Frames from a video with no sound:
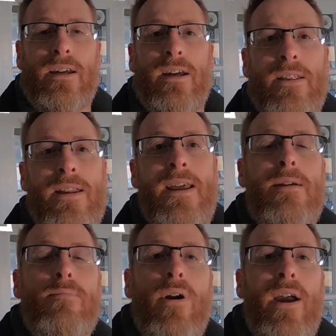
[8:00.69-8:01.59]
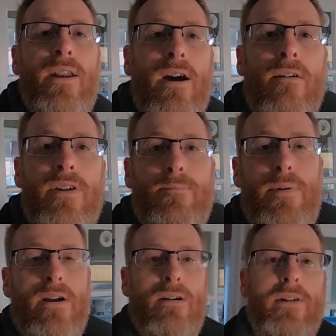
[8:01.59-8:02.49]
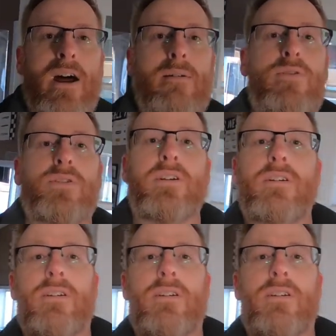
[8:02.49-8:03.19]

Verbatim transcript: the name brand of the apparel that I'm using